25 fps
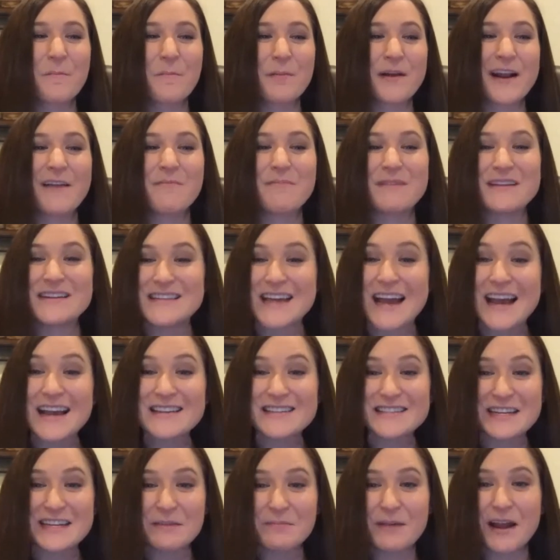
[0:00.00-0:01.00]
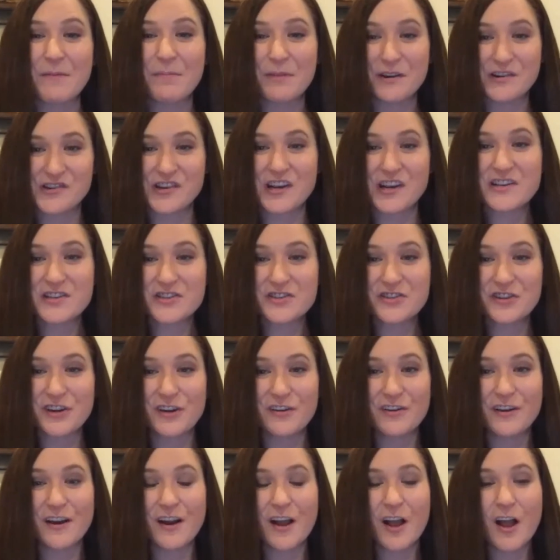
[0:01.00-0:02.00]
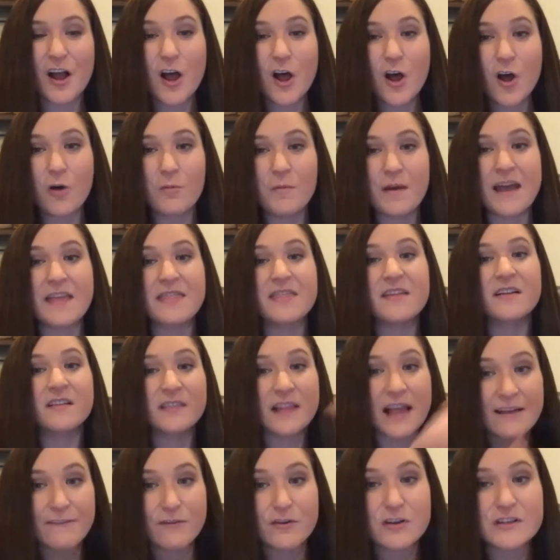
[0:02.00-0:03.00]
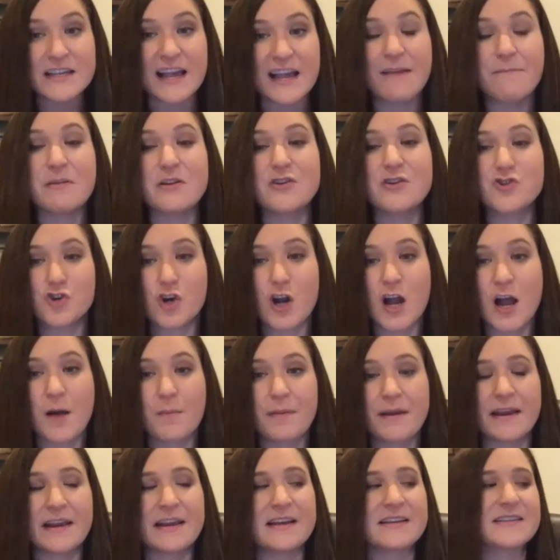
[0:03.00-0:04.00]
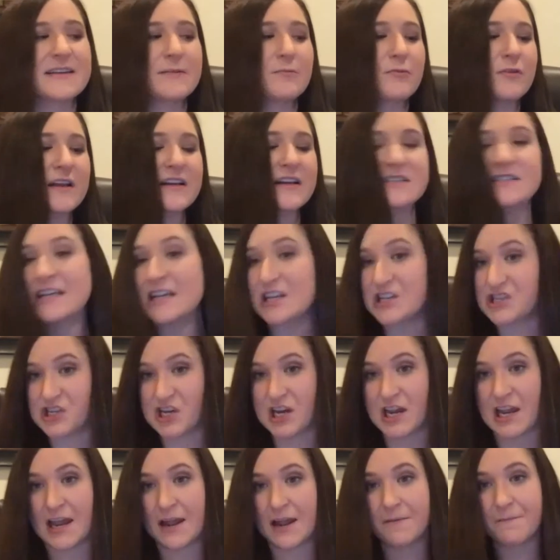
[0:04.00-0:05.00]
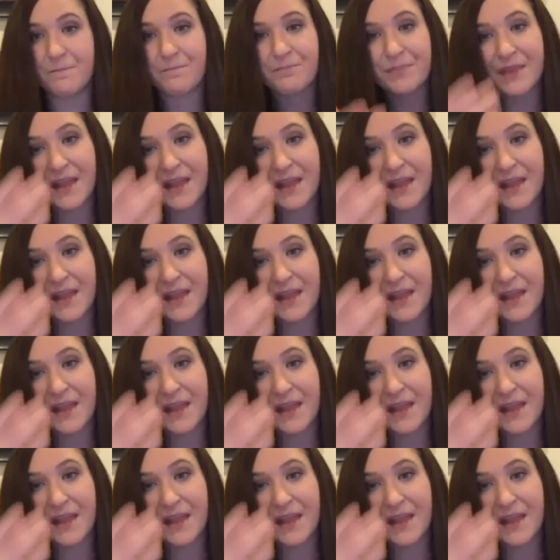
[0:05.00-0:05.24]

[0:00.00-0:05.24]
but I've been testing my progesterone at home and the levels have been dropping. He said, well, yeah. let's get you in.